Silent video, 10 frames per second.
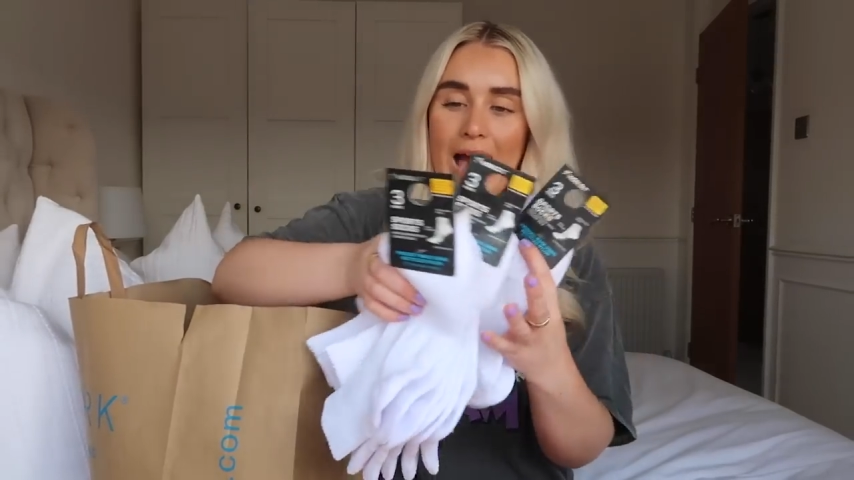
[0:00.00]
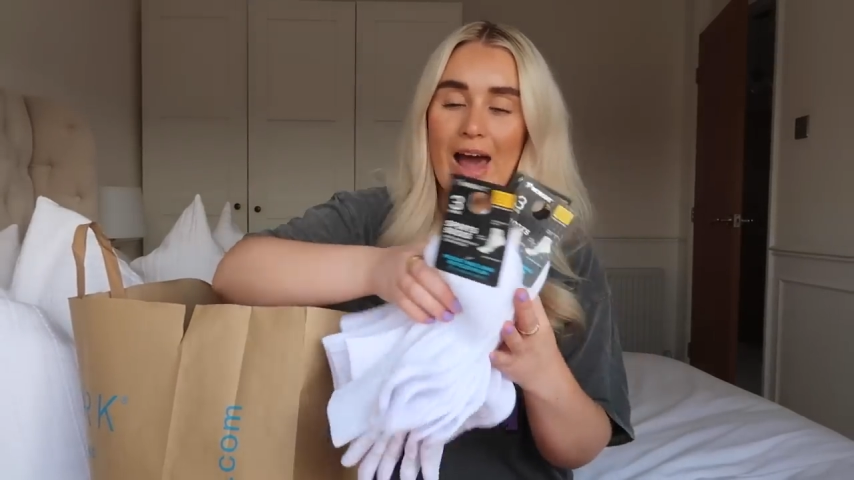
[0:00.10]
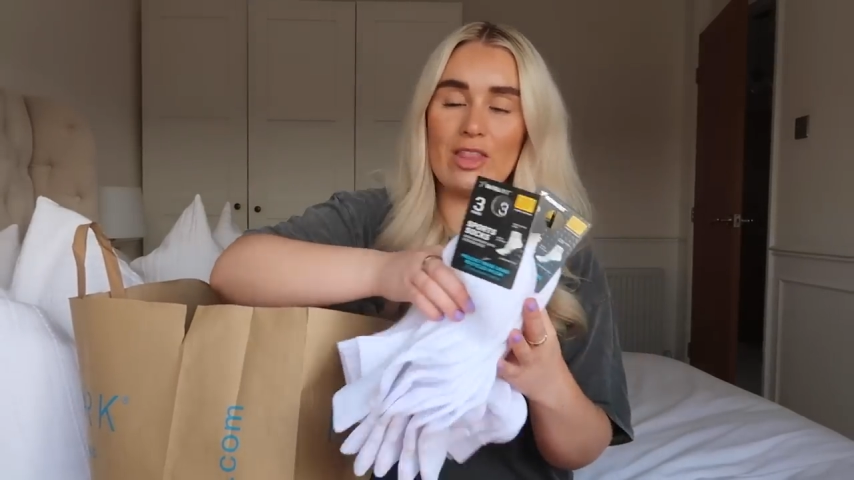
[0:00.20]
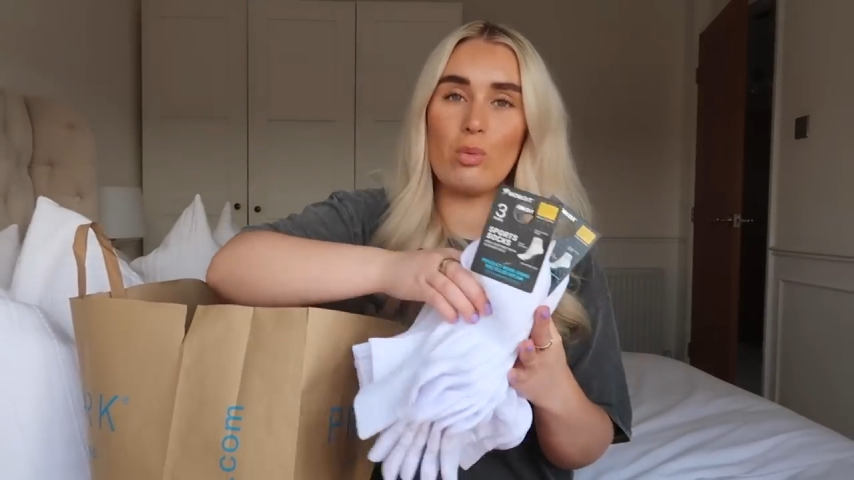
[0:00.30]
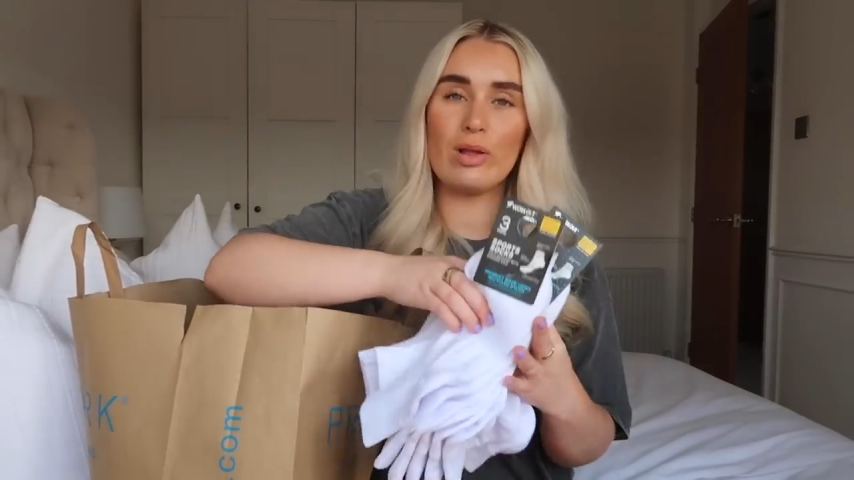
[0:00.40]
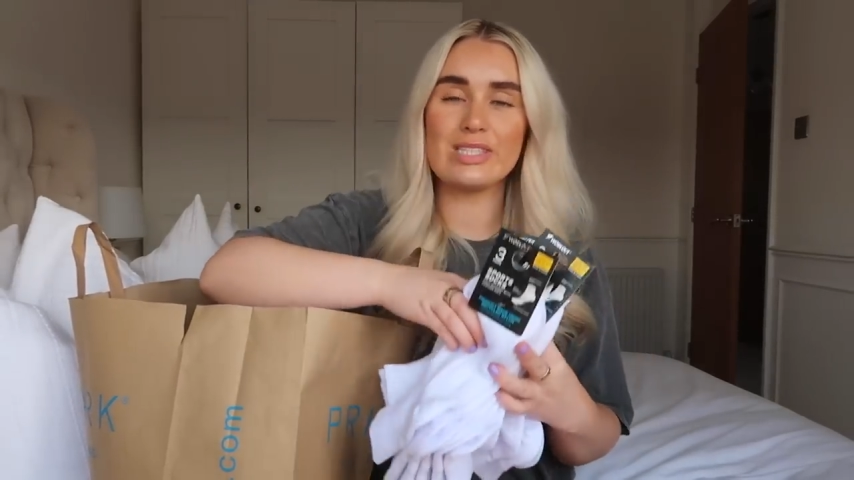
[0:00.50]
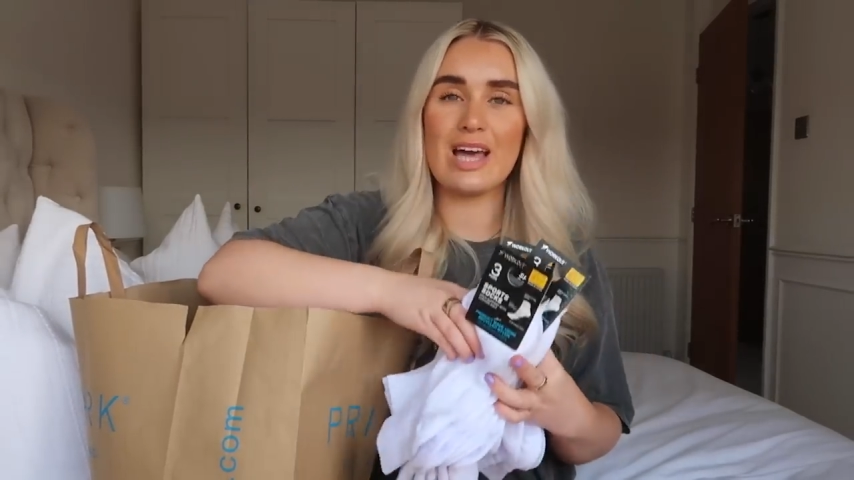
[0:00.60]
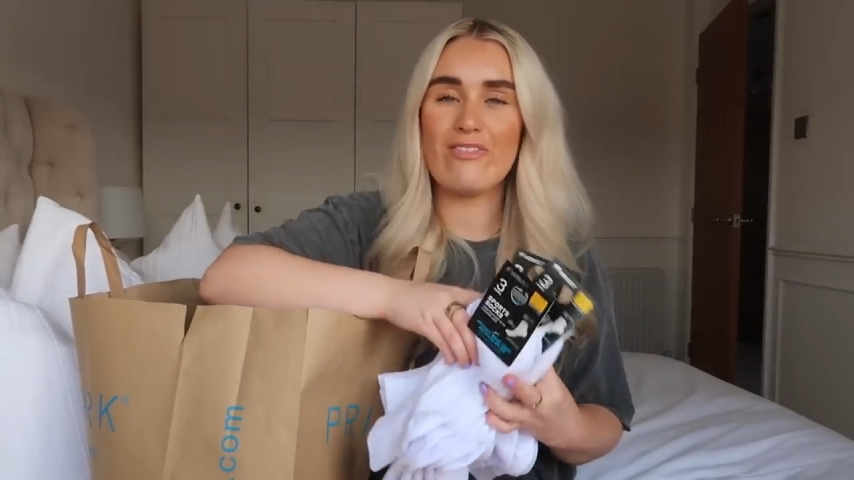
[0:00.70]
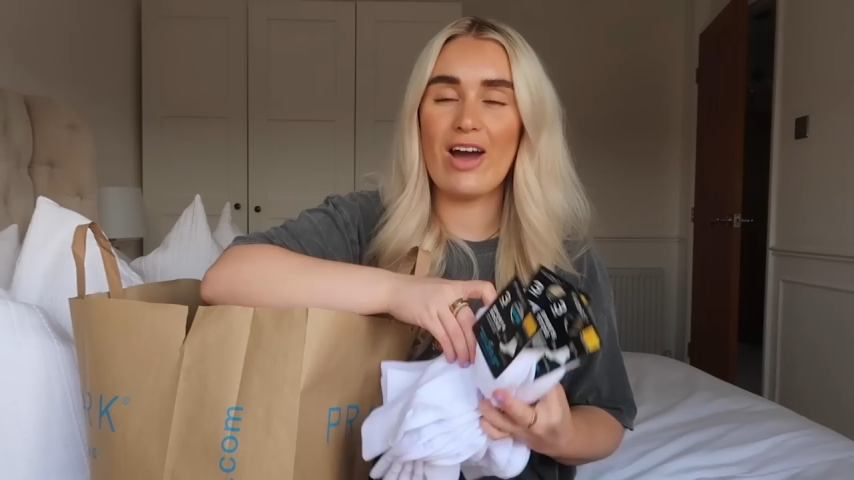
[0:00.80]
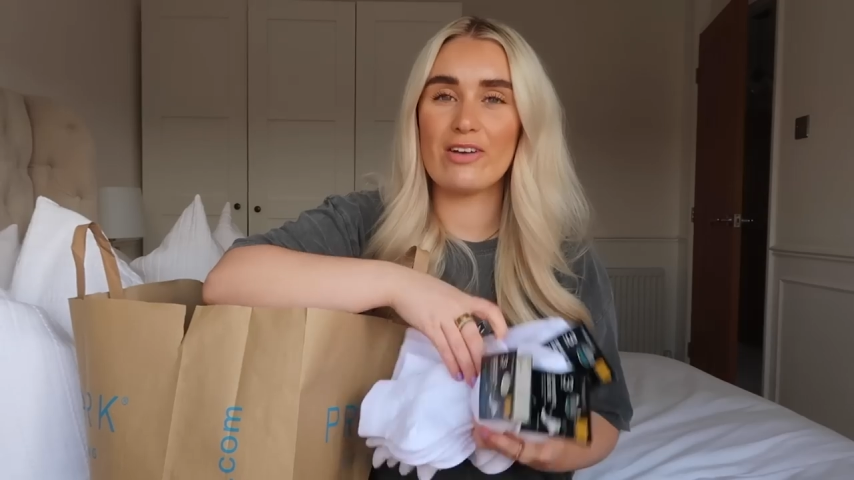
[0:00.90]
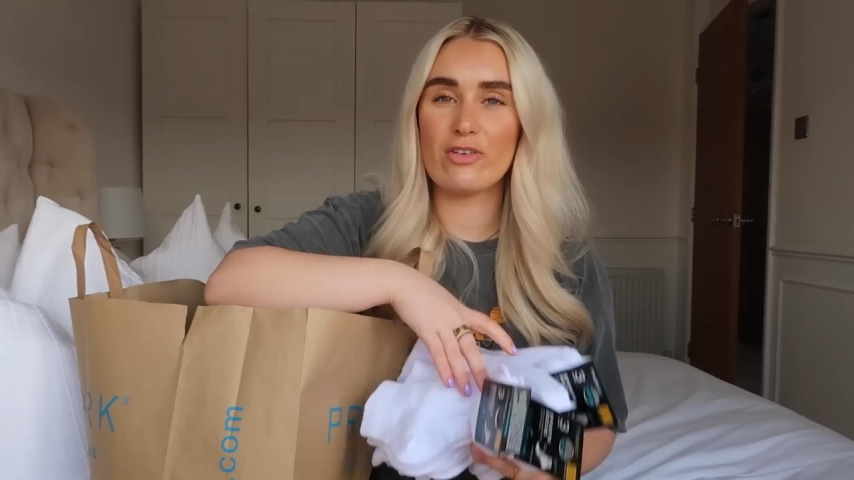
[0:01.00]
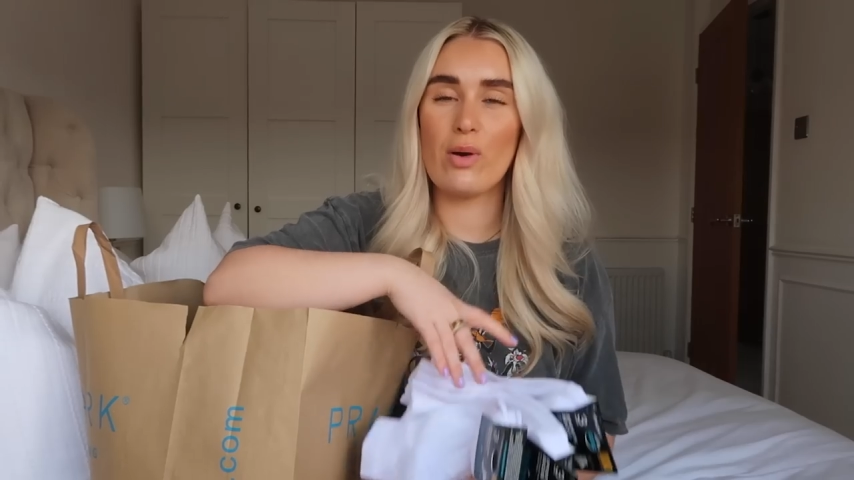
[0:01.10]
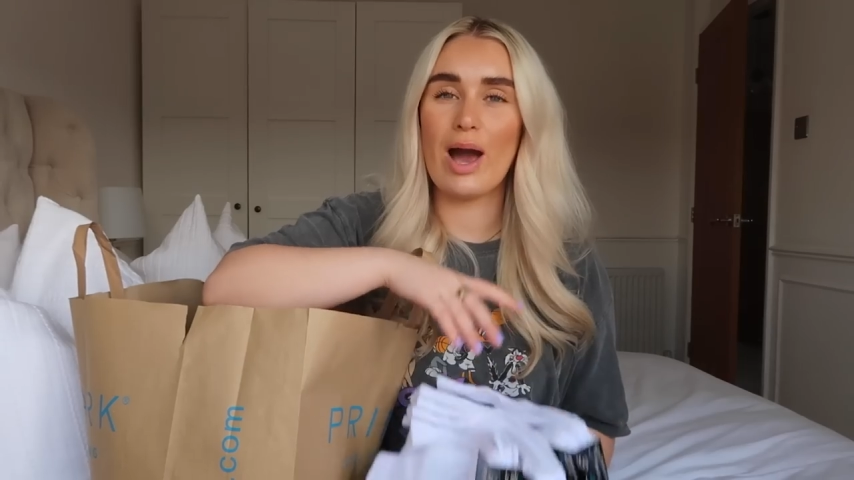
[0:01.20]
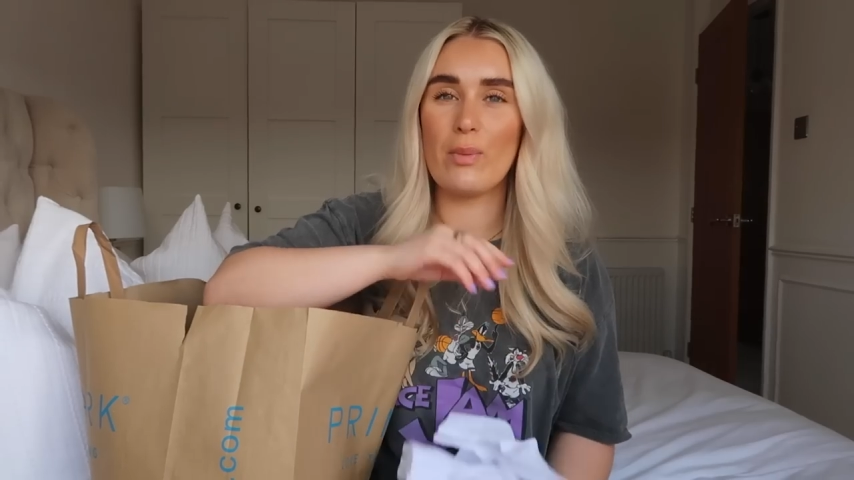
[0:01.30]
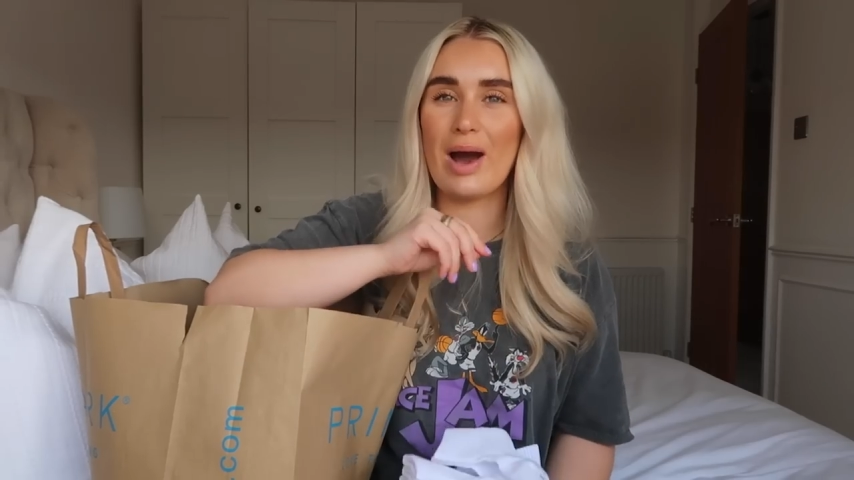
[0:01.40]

and the ones that i've had for quite